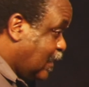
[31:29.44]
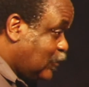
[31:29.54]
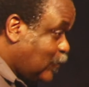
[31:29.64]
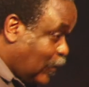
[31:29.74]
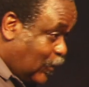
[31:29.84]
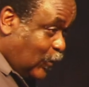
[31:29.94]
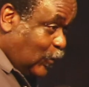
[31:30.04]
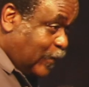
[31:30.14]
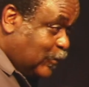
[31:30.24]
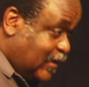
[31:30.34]
And tomorrow,
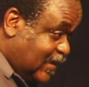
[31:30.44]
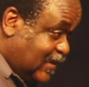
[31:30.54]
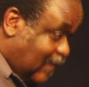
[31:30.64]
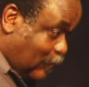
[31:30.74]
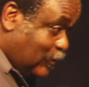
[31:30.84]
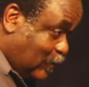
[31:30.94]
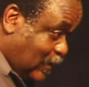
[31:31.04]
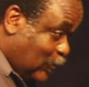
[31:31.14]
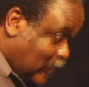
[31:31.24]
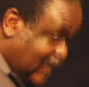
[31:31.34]
you want to teach them to
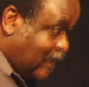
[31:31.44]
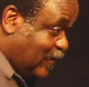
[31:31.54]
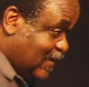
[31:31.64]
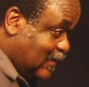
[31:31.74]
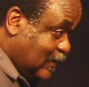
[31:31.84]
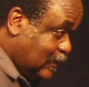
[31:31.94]
be good givers,